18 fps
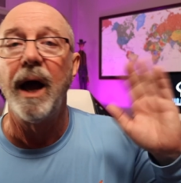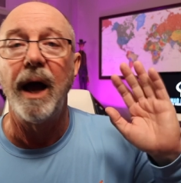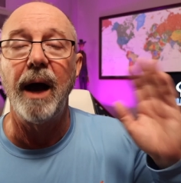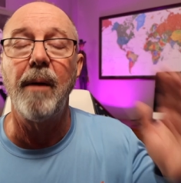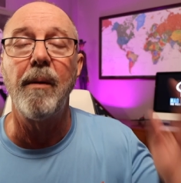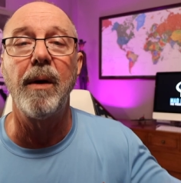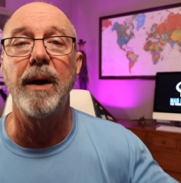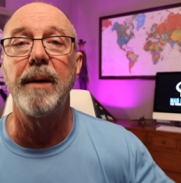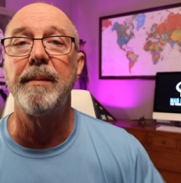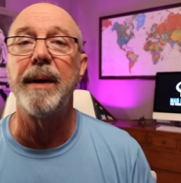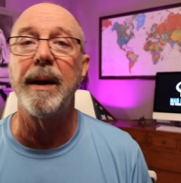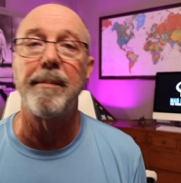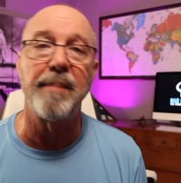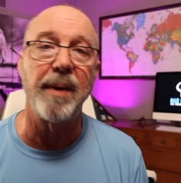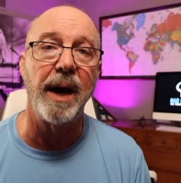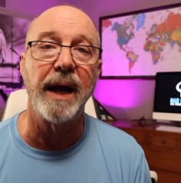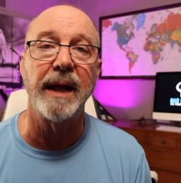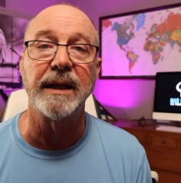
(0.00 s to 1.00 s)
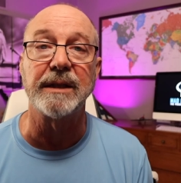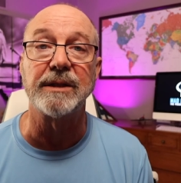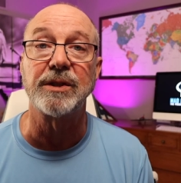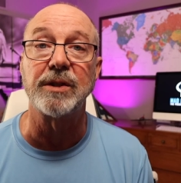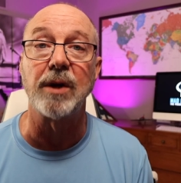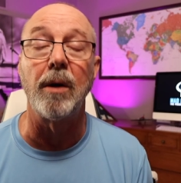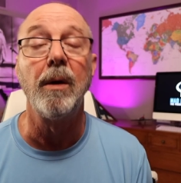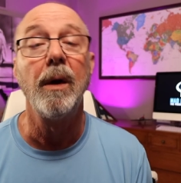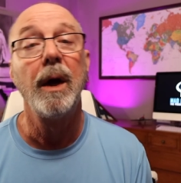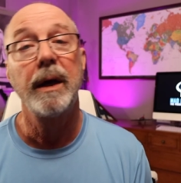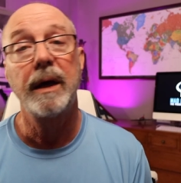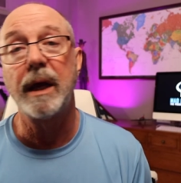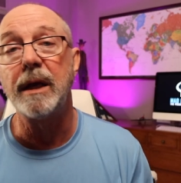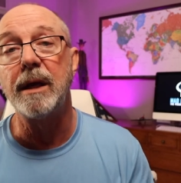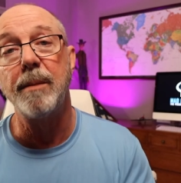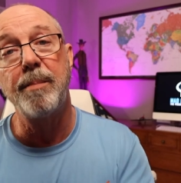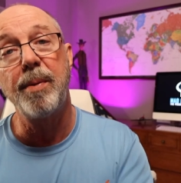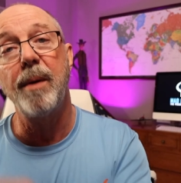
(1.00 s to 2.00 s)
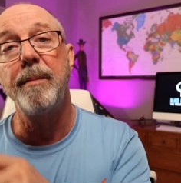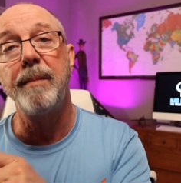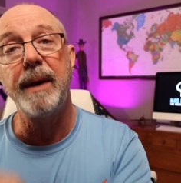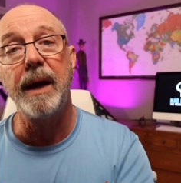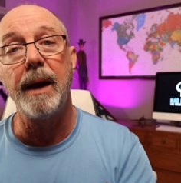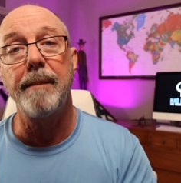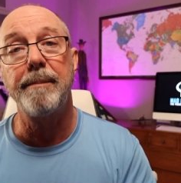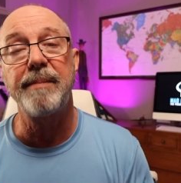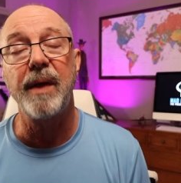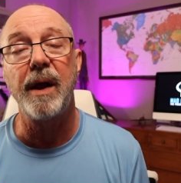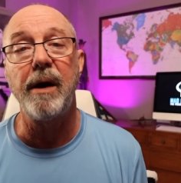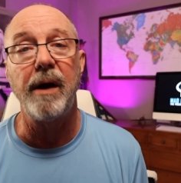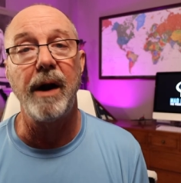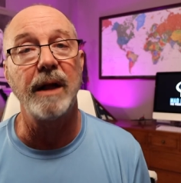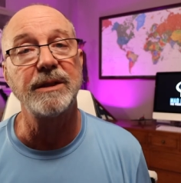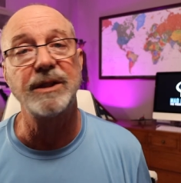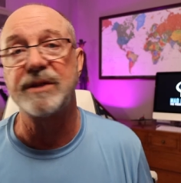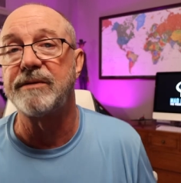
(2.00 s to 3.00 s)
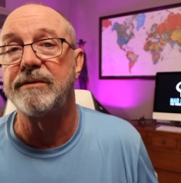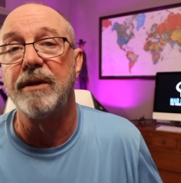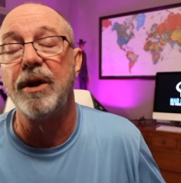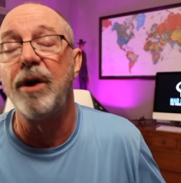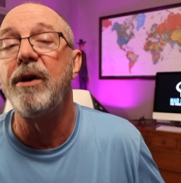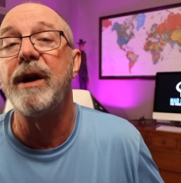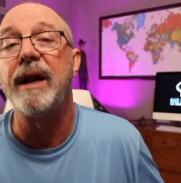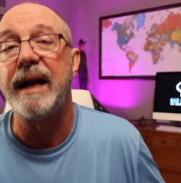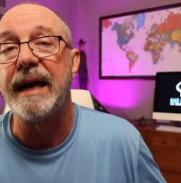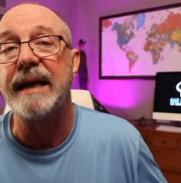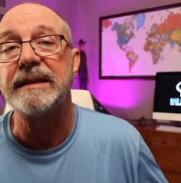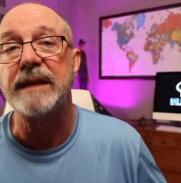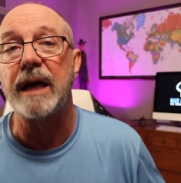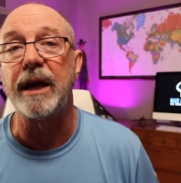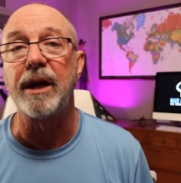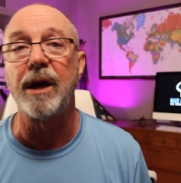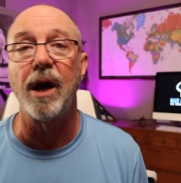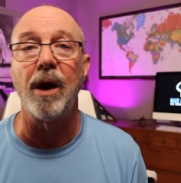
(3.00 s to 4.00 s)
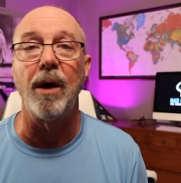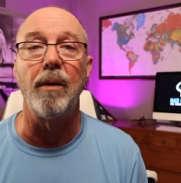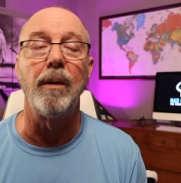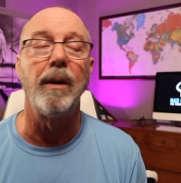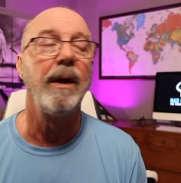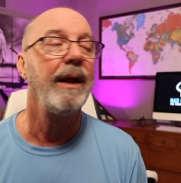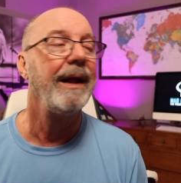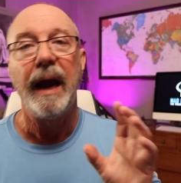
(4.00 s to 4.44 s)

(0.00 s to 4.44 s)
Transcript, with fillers: I want to be a pilot, so can you put me up there and I'll just learn it as I go.